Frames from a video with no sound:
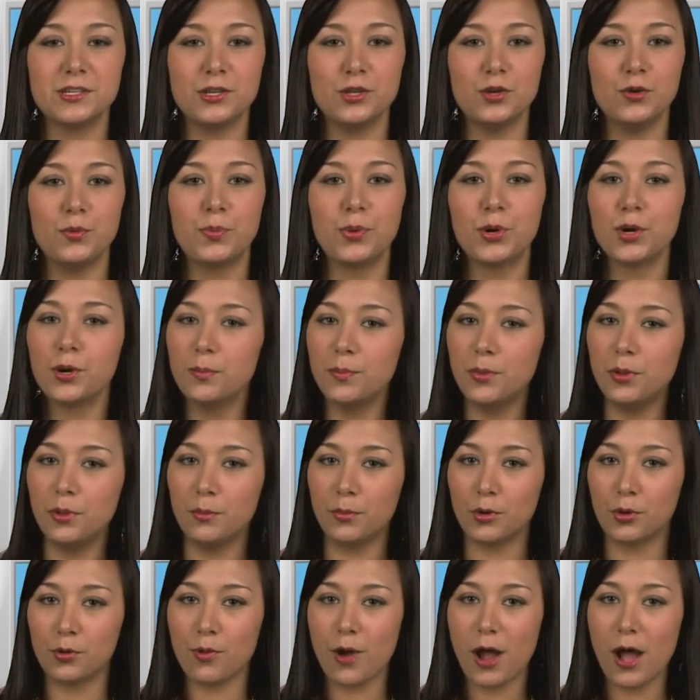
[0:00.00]
new purple
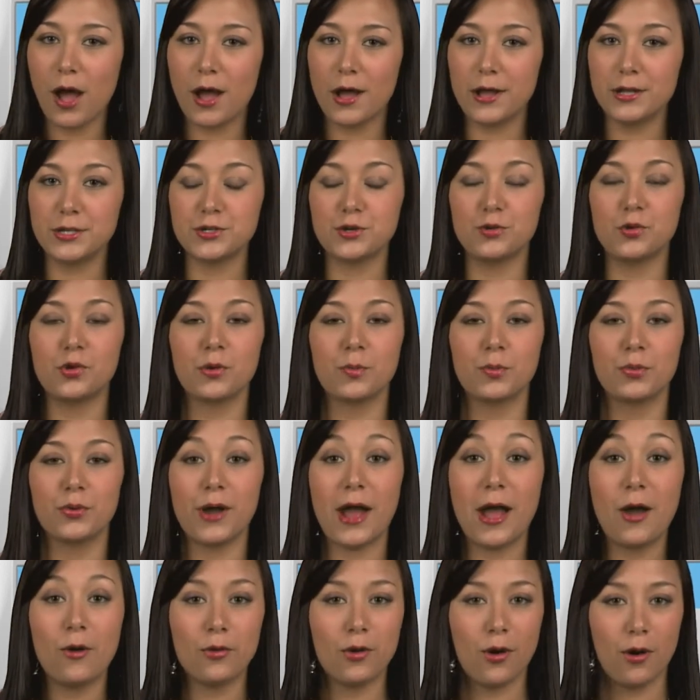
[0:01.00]
Mirage or
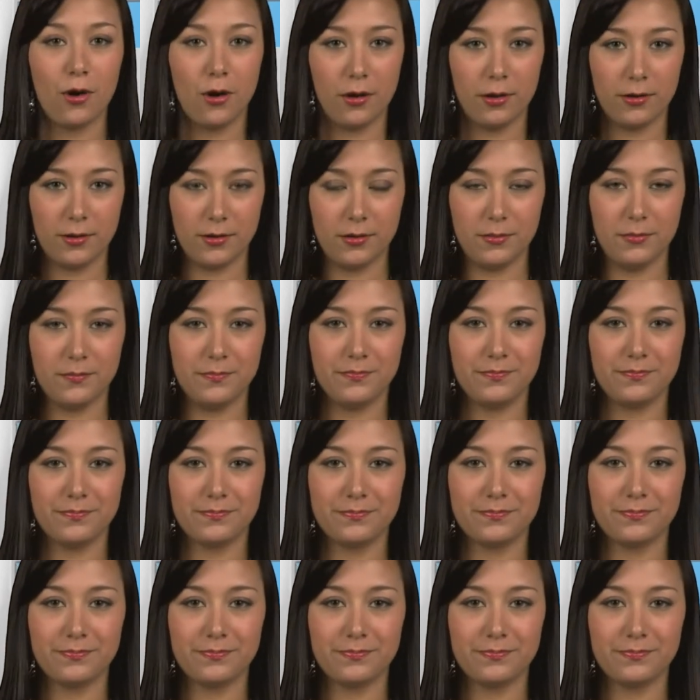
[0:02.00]
brown Autumn.